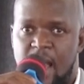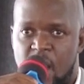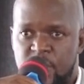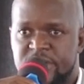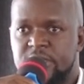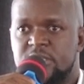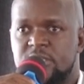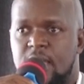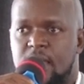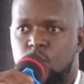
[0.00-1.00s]
how it
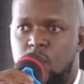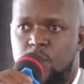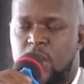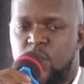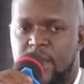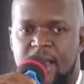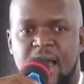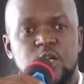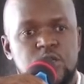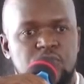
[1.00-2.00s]
is, and where we're going.
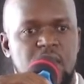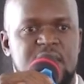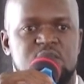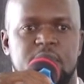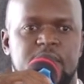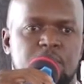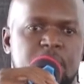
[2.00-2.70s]
A lot of work has already